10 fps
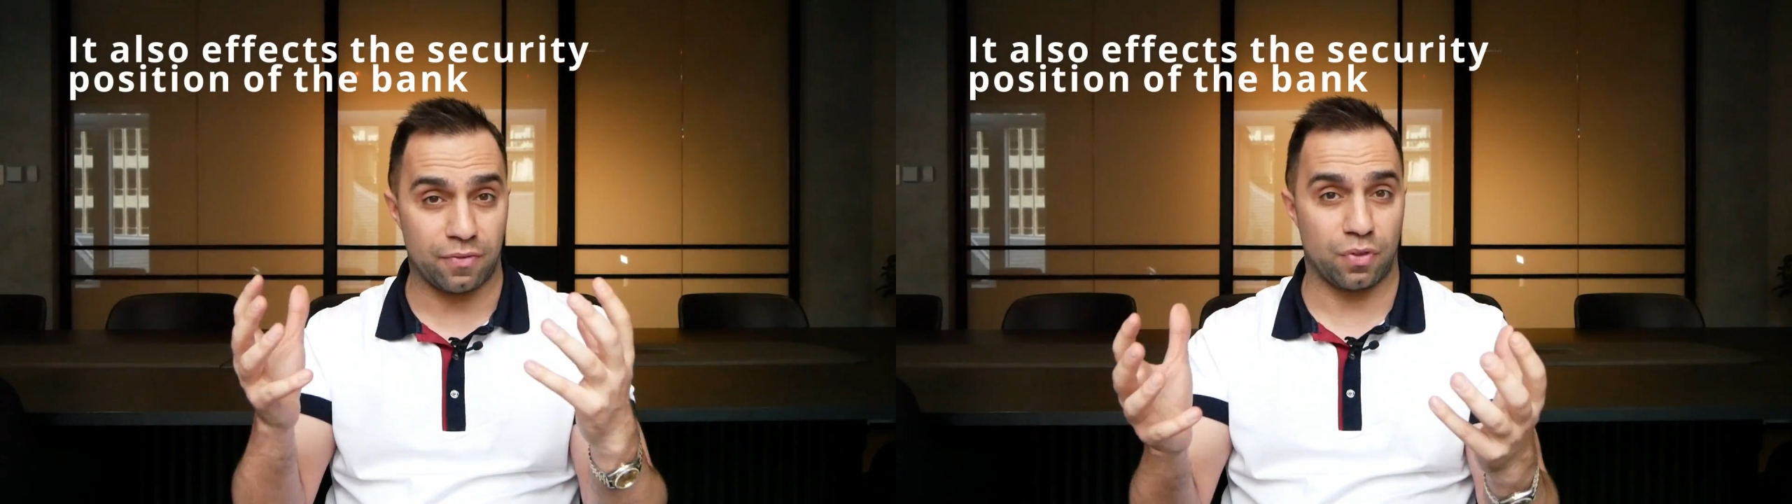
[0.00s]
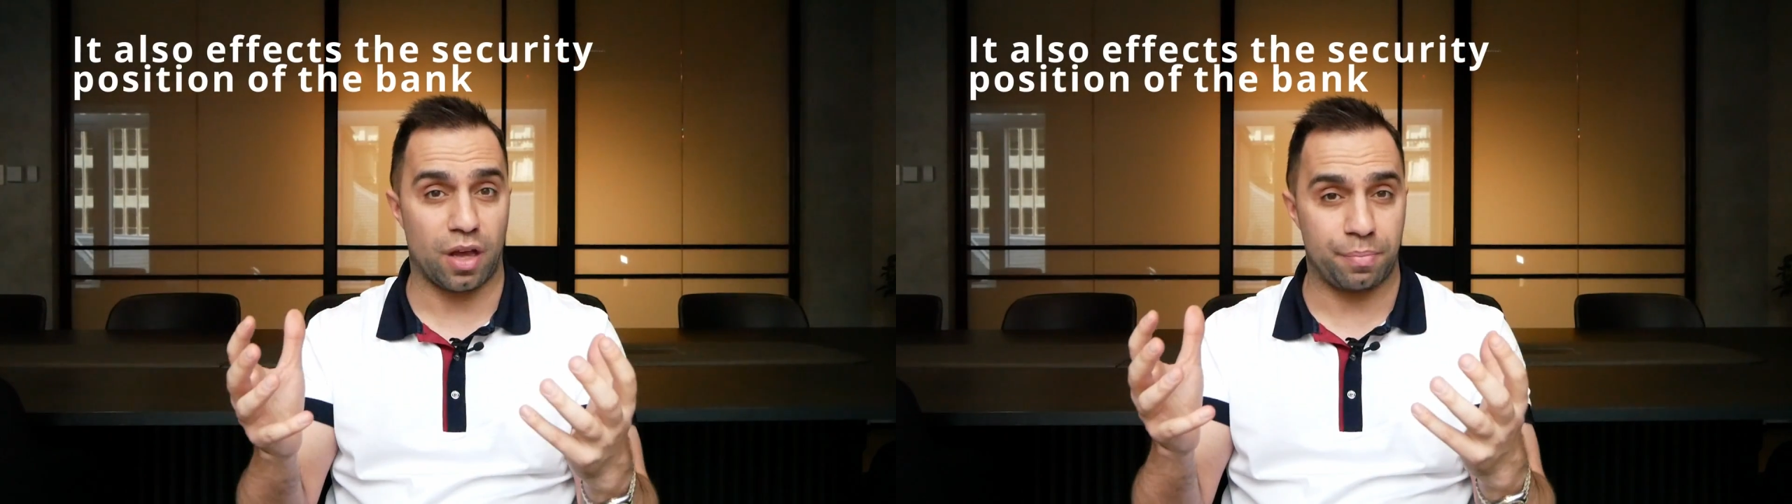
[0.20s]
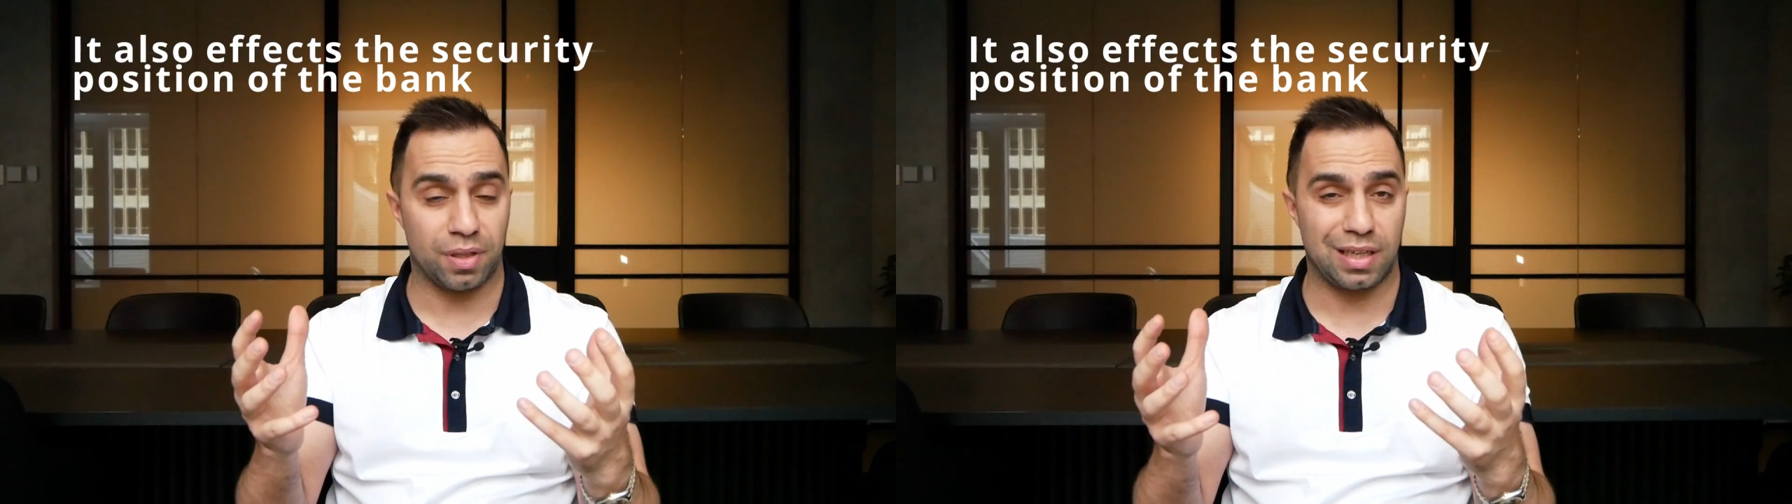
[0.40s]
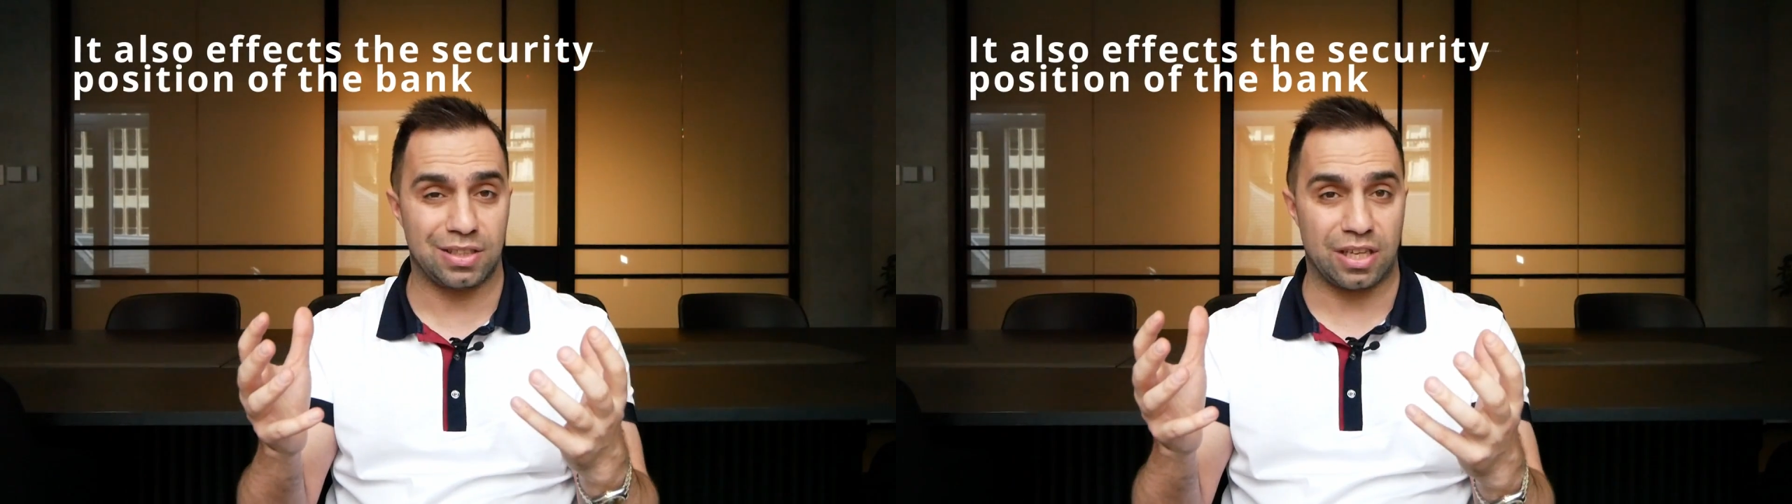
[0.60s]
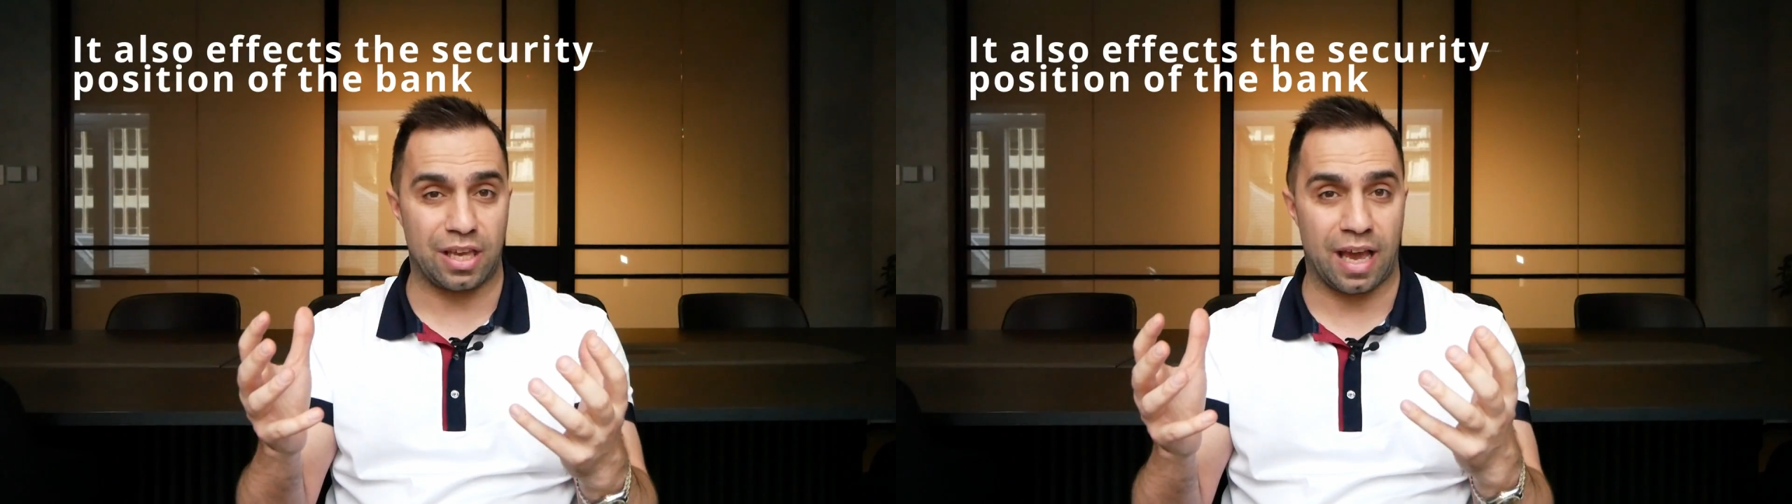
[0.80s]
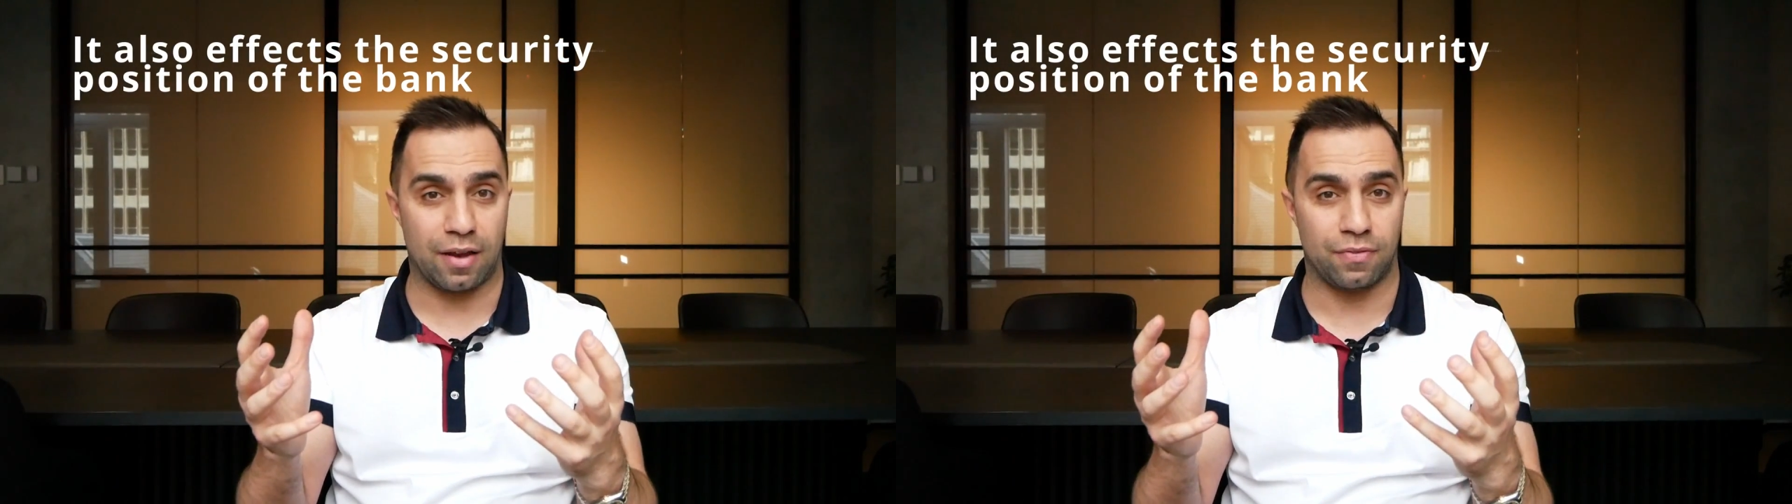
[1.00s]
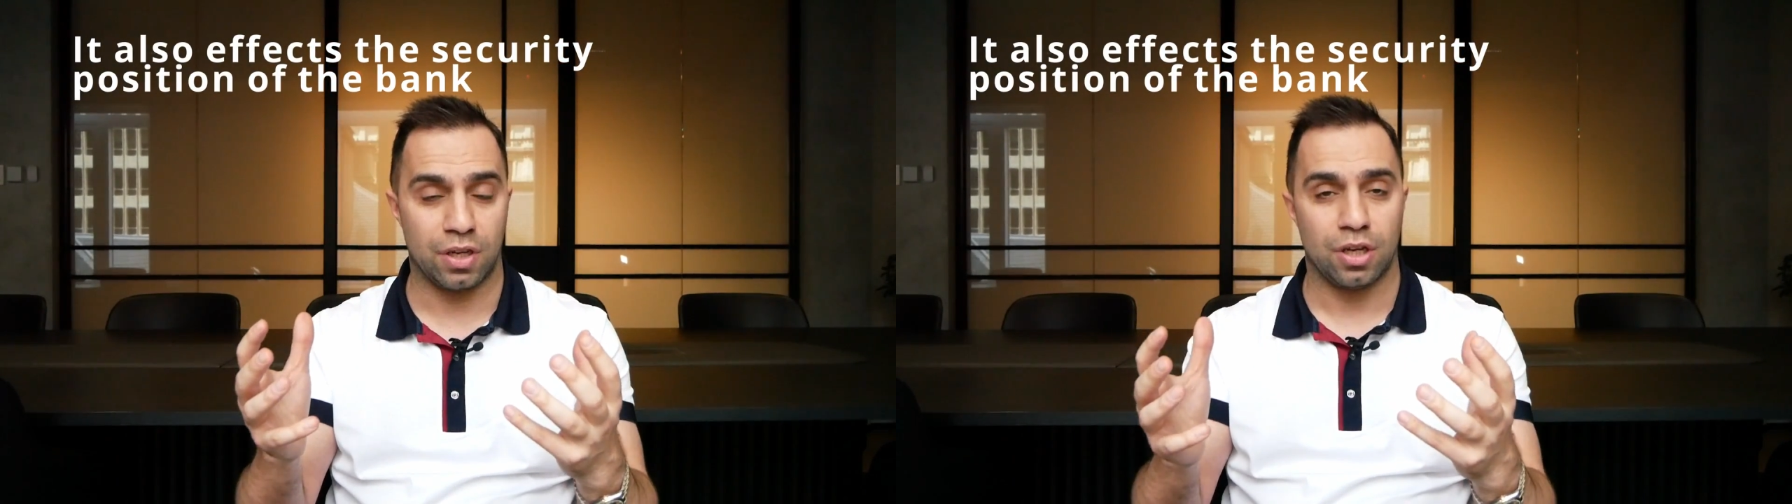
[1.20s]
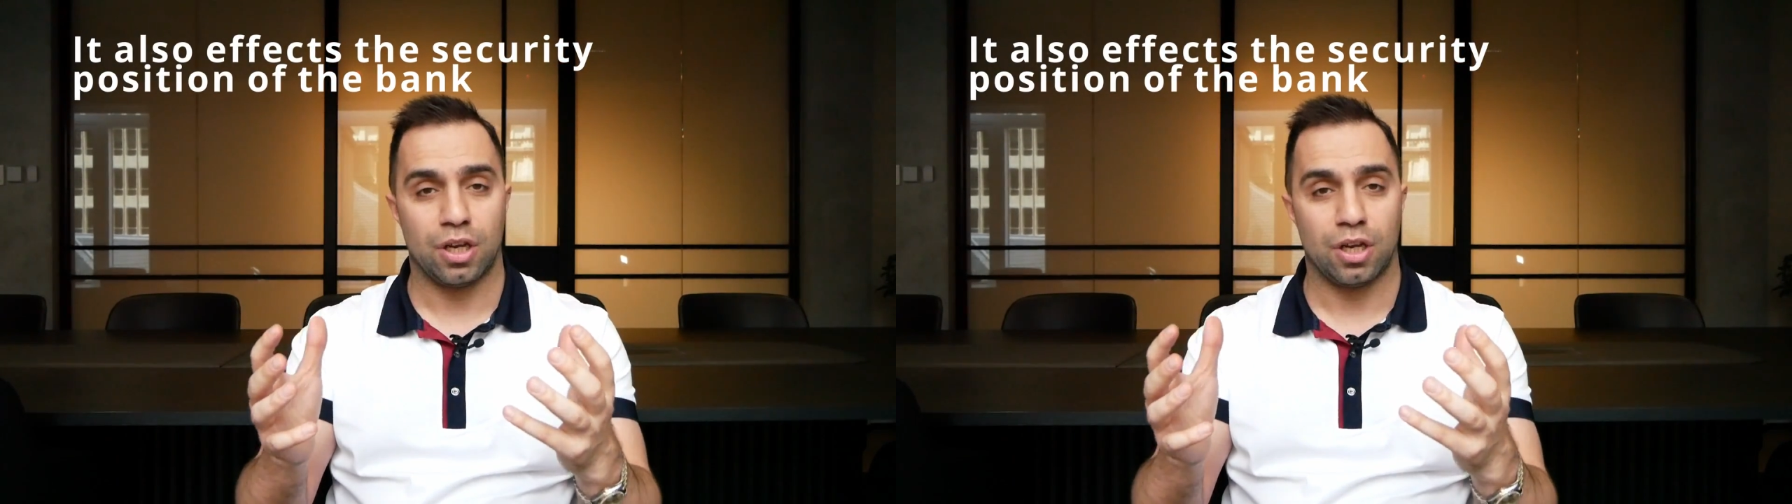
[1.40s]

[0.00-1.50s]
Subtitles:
of liabilities that you have.